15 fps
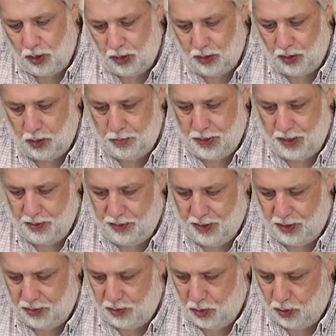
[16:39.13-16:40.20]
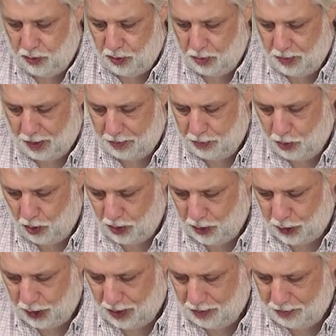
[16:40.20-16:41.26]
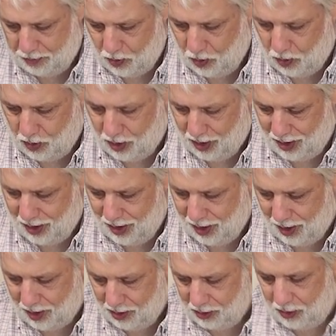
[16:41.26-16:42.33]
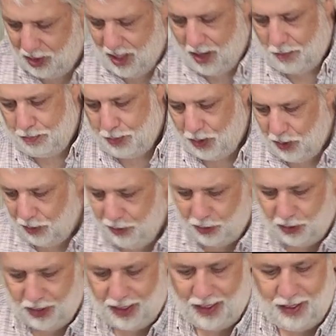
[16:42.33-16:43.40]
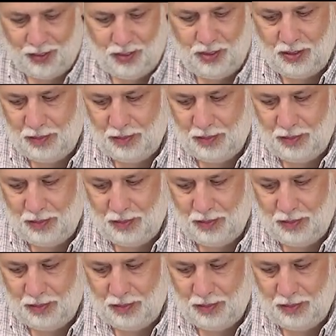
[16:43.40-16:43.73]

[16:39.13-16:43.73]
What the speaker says: a little bit of this over my pork chop. Oh, look how beautiful that is.